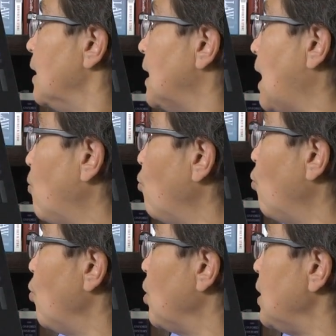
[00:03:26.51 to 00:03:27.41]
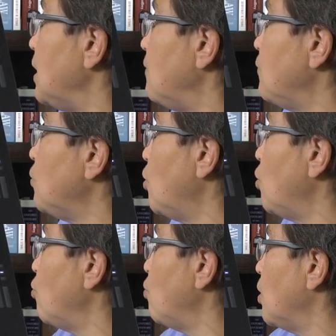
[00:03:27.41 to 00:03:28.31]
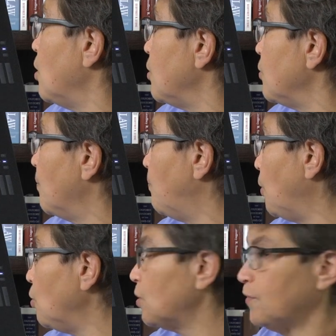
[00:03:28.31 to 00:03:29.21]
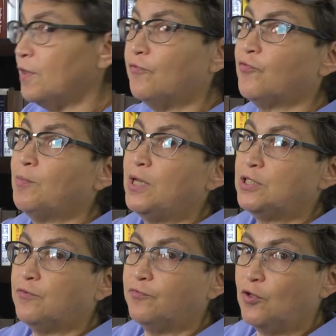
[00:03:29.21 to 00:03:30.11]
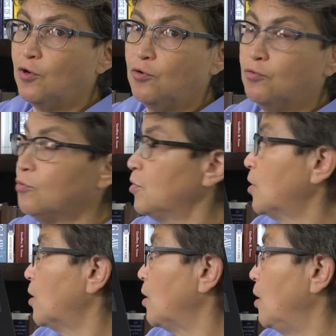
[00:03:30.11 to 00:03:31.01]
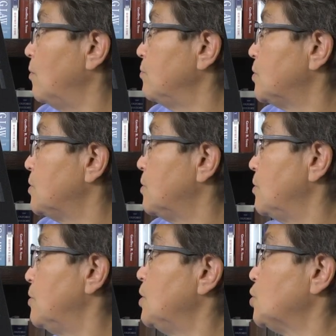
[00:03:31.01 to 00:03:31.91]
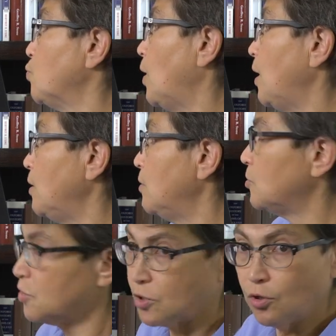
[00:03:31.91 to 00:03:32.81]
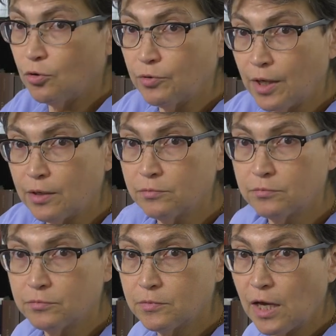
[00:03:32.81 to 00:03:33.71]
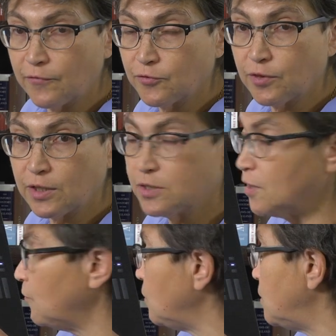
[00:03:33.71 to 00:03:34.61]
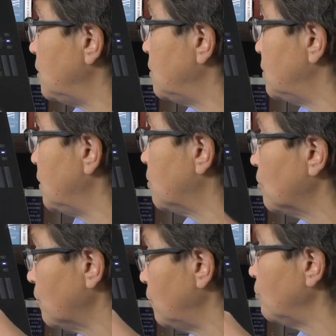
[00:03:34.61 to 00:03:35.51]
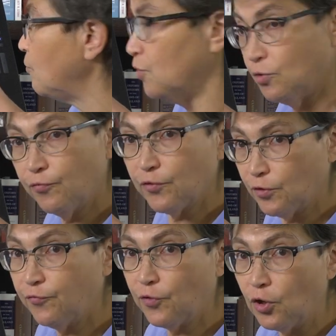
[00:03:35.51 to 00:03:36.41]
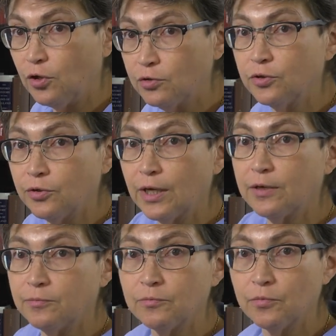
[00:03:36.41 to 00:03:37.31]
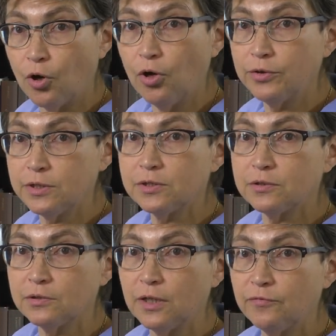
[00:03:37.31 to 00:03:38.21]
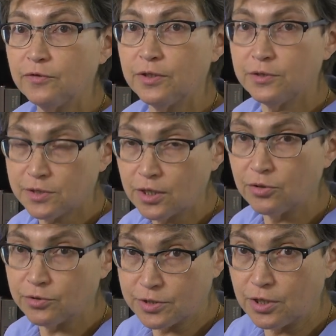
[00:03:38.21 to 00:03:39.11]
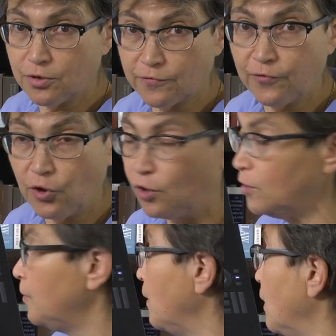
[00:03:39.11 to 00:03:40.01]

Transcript: Now, even though the bulk of the information flow comes this way so that after Thanksgiving di dinner, you, you feel full, you get all these lovely signals that you're full.